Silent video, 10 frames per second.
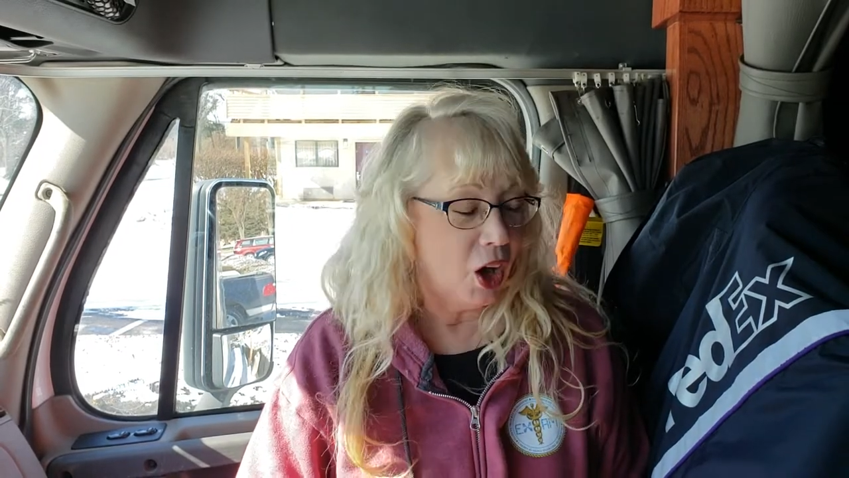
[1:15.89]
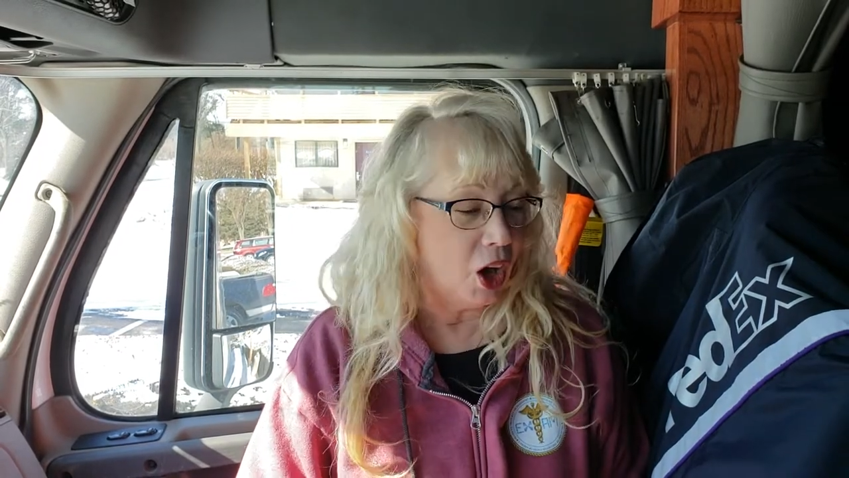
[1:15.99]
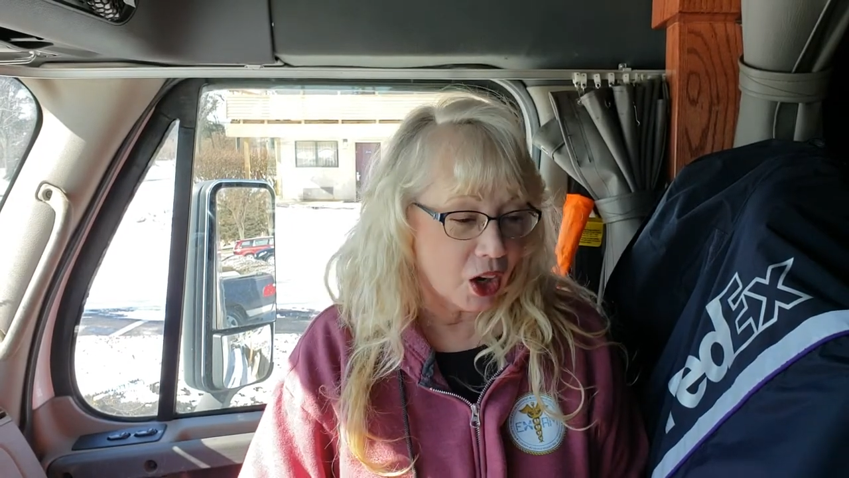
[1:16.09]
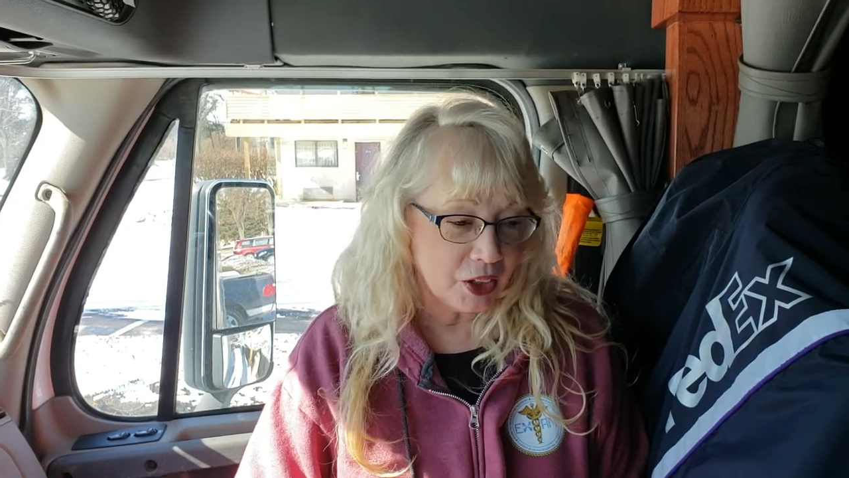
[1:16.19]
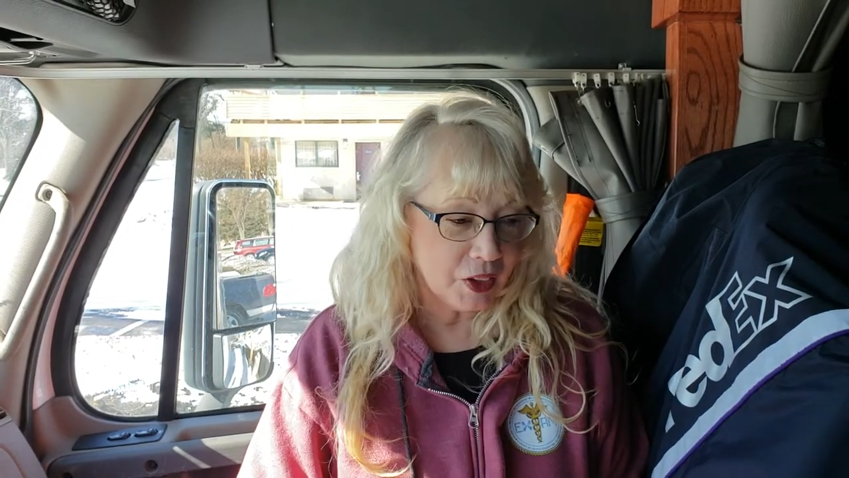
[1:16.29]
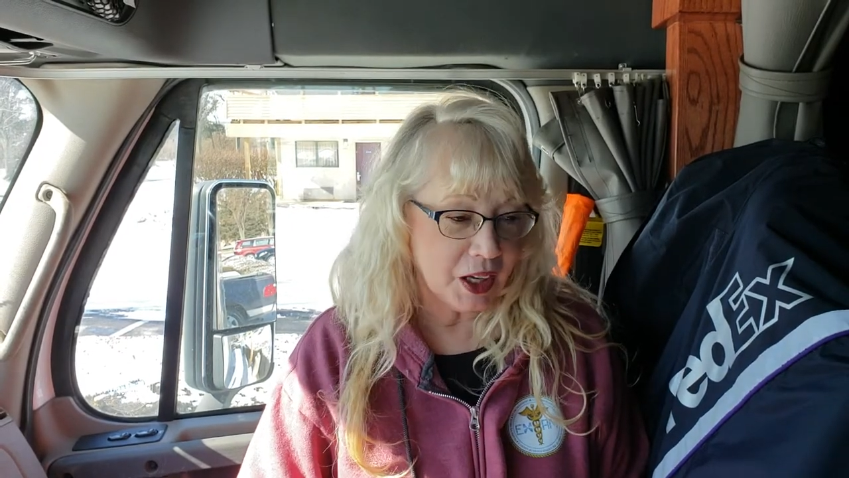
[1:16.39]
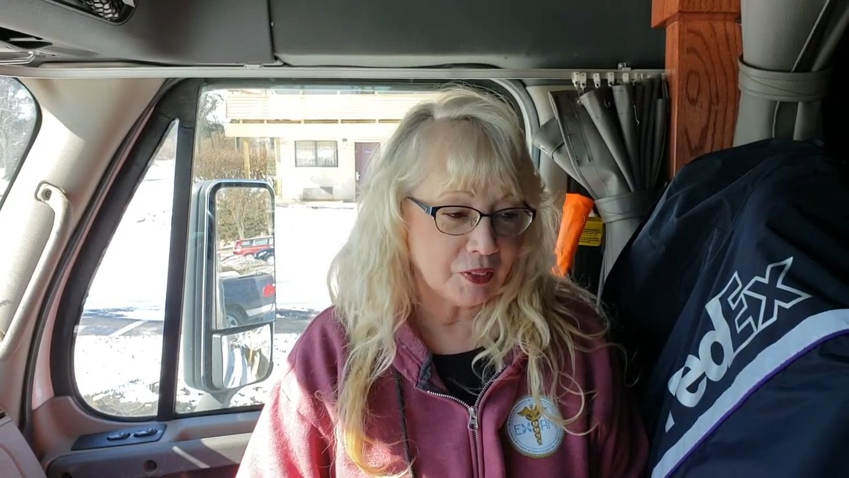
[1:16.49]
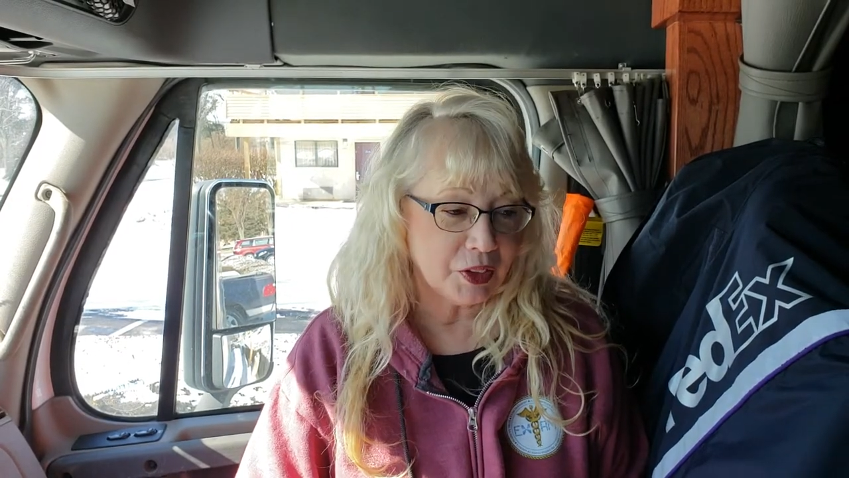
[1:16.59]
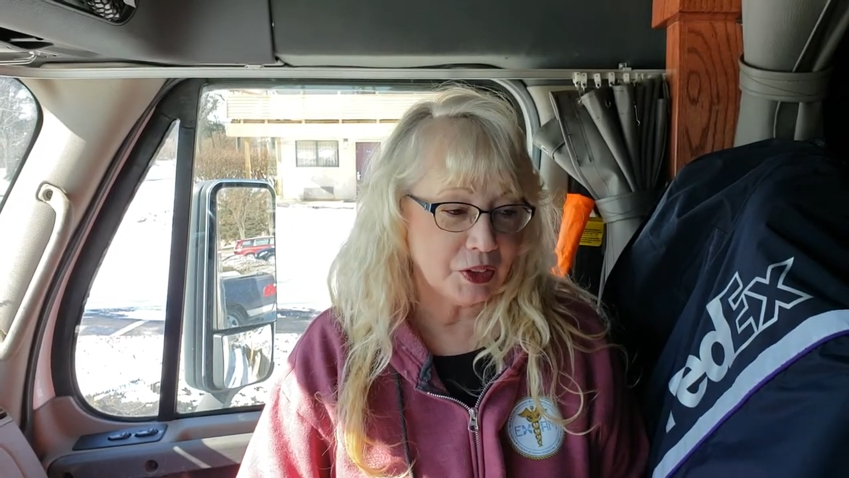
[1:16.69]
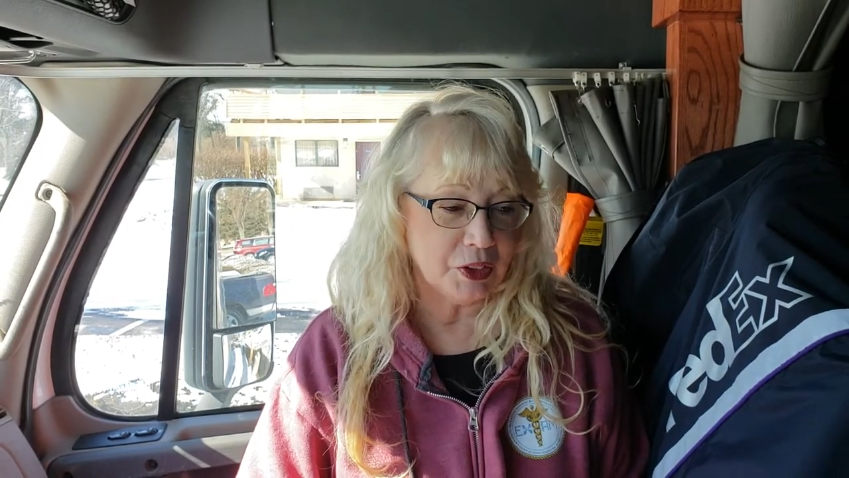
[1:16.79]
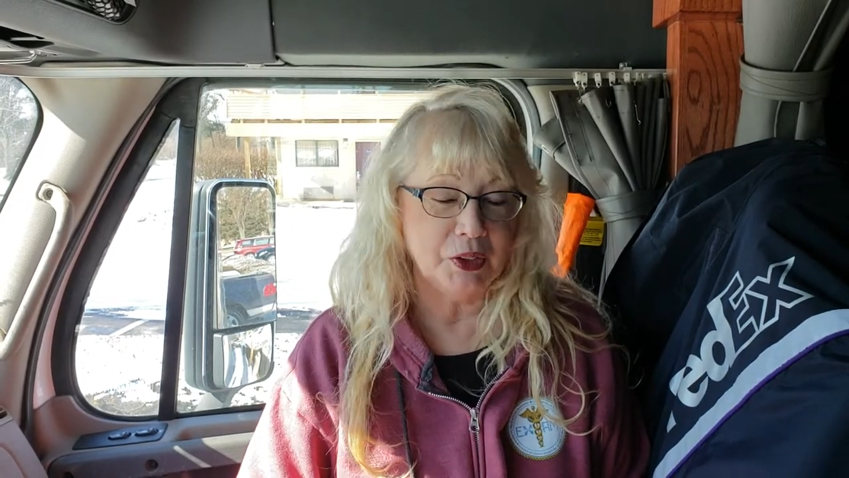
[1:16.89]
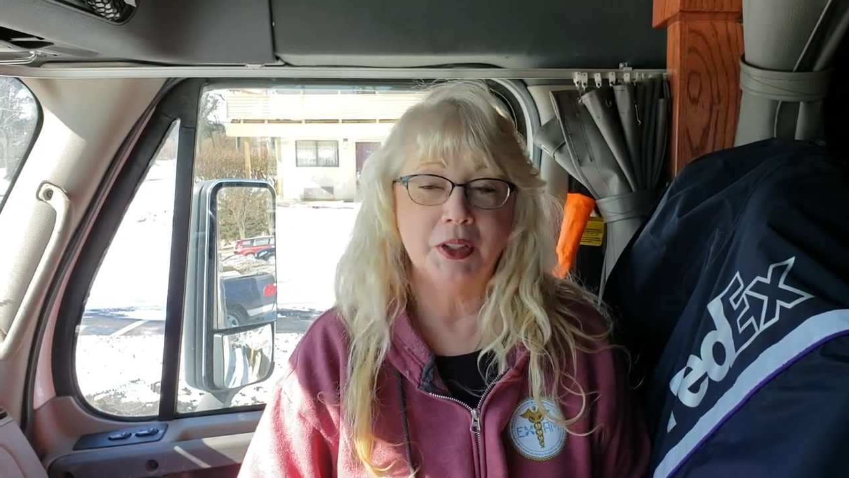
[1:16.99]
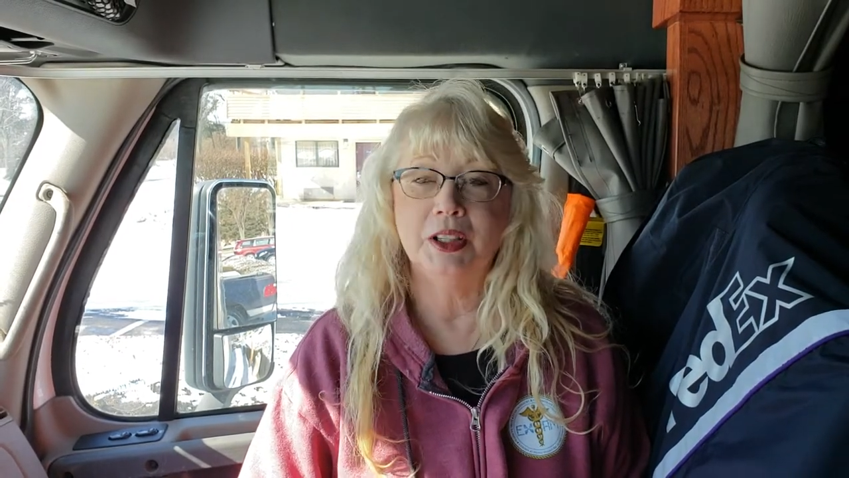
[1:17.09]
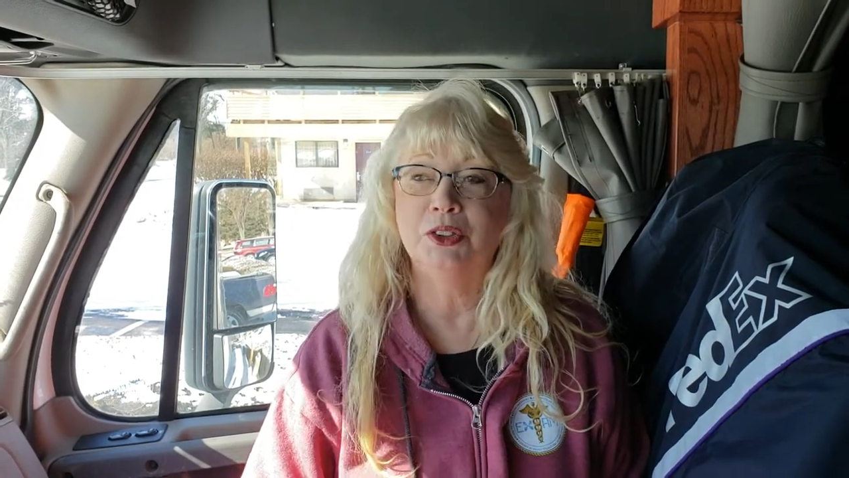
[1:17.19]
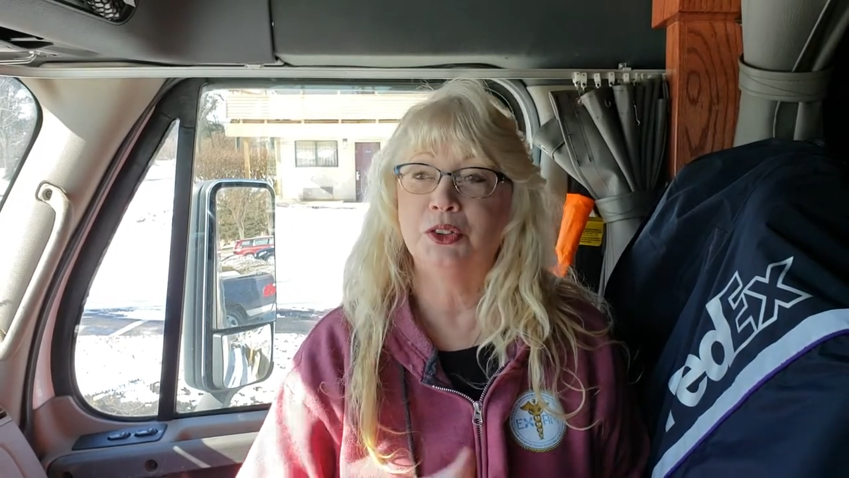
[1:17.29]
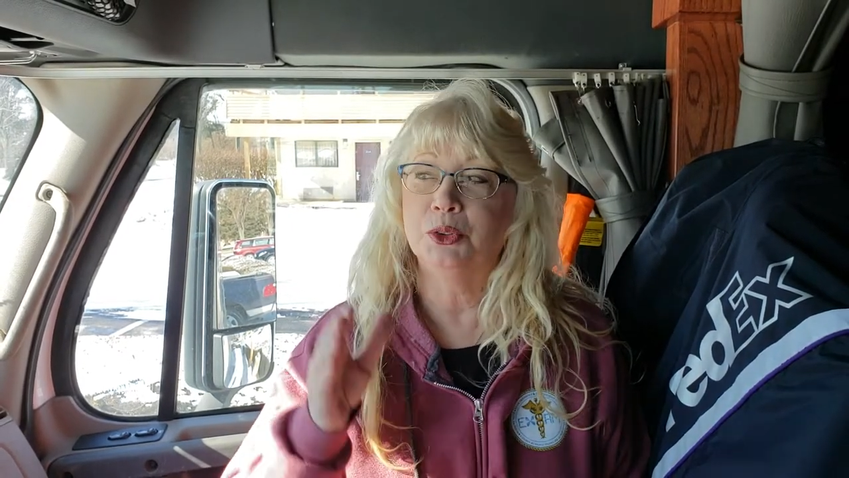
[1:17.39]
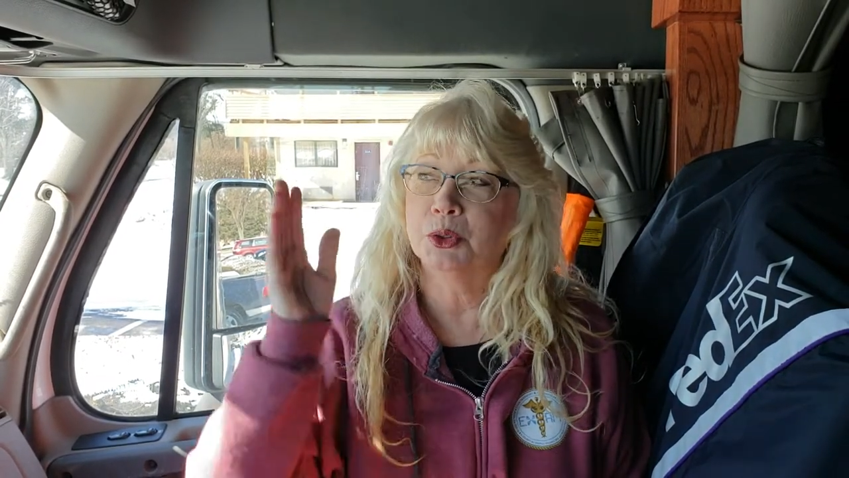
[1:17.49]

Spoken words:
all you have to do is